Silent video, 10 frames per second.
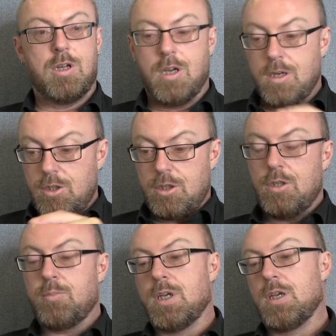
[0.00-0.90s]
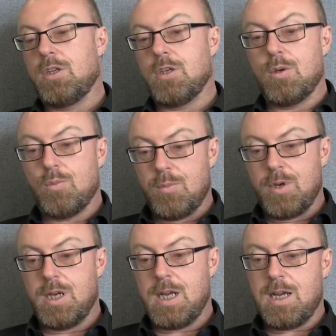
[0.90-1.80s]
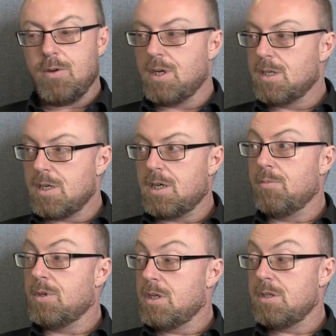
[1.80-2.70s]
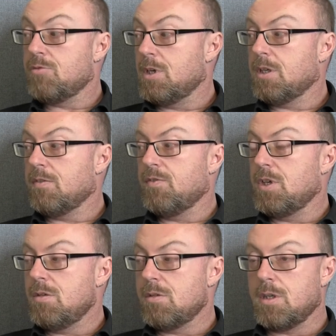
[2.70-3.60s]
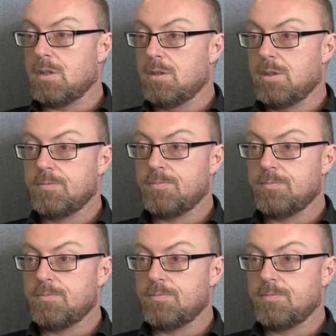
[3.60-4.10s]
And you being a young woman now in a time that is really confusing.